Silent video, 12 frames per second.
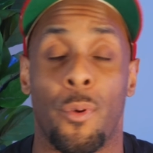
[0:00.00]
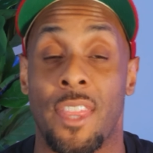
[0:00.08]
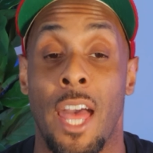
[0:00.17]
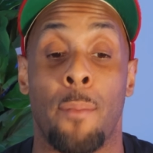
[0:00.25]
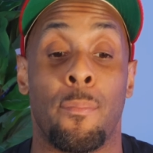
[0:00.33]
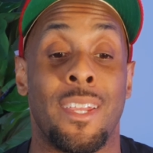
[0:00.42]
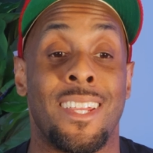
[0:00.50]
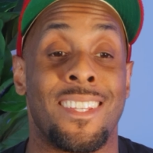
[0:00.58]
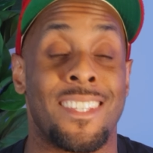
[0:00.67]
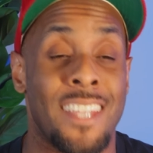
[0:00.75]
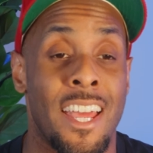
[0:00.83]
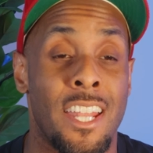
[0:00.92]
with that being
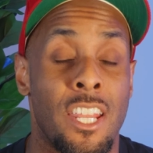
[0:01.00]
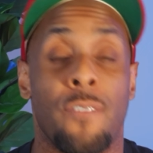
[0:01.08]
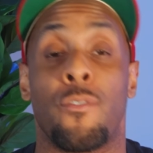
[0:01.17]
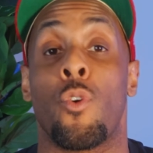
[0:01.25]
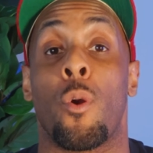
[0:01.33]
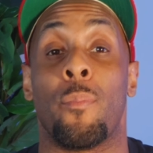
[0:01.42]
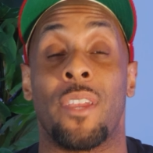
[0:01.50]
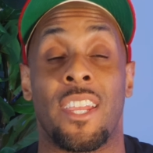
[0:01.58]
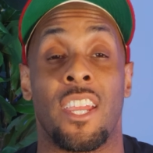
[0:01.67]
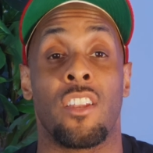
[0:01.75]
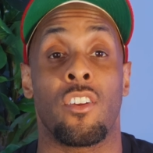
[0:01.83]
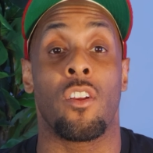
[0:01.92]
said, if you're a
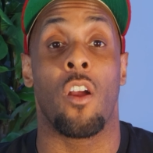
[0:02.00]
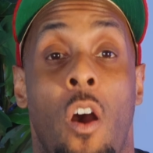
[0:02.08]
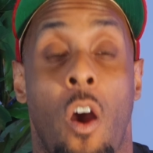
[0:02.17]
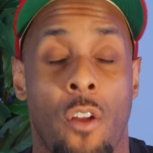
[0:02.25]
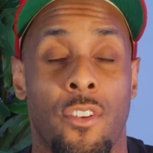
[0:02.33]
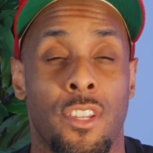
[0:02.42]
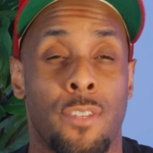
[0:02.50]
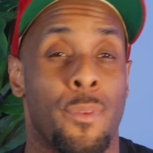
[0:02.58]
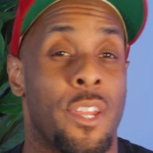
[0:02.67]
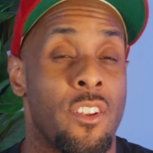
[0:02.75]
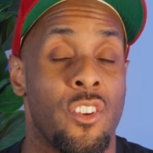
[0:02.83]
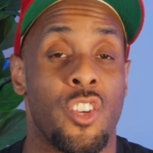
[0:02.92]
beginner artist,
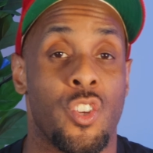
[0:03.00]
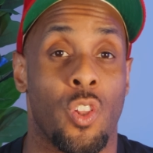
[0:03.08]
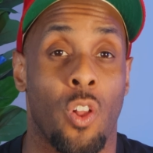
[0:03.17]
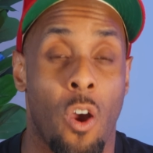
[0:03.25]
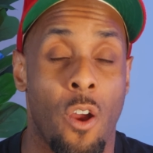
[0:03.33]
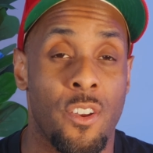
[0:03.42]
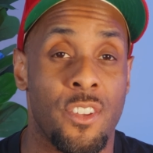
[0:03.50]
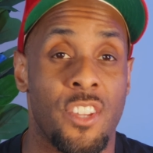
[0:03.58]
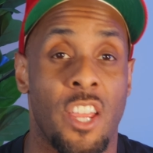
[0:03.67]
beginner digital artist,